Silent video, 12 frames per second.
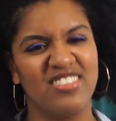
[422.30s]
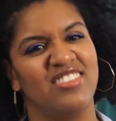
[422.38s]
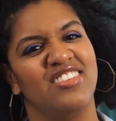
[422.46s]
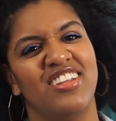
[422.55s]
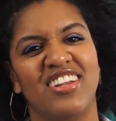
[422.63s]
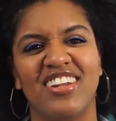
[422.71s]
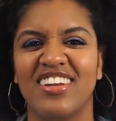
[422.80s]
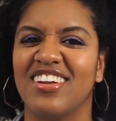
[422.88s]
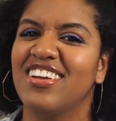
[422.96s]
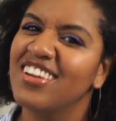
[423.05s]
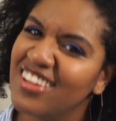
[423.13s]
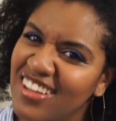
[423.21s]
and da,
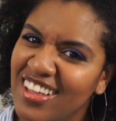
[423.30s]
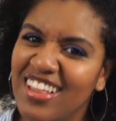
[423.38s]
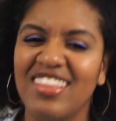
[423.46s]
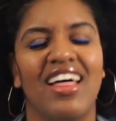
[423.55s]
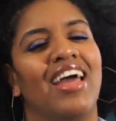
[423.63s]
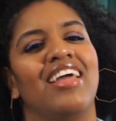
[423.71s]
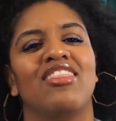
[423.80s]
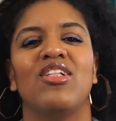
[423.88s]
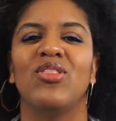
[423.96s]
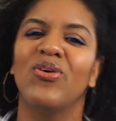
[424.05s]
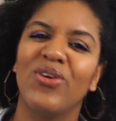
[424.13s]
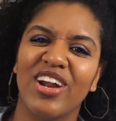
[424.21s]
da, da, da. Like, the
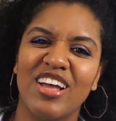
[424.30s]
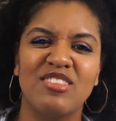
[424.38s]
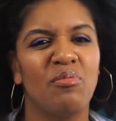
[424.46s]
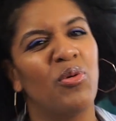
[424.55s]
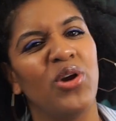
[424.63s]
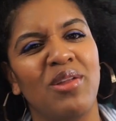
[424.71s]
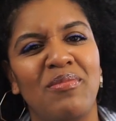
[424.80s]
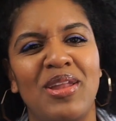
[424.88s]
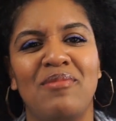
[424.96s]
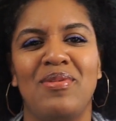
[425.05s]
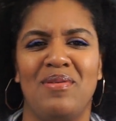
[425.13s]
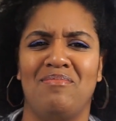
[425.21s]
Lord has appointed me
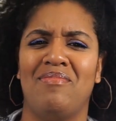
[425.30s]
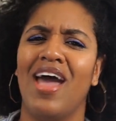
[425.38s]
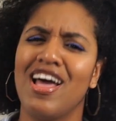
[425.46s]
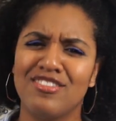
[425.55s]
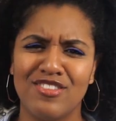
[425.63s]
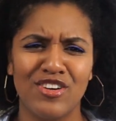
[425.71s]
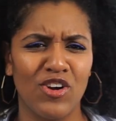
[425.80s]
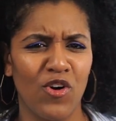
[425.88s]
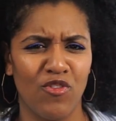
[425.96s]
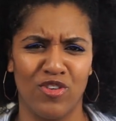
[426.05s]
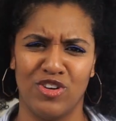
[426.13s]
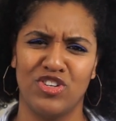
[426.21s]
to be master
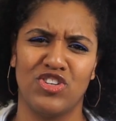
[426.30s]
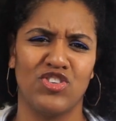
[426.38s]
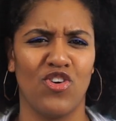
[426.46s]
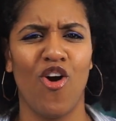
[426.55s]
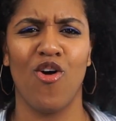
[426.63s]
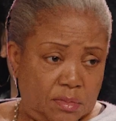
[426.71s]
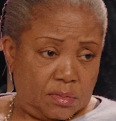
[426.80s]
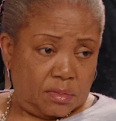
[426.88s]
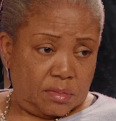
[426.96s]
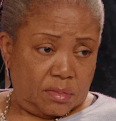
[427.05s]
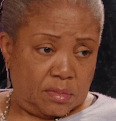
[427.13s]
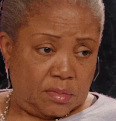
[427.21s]
over a strong woman,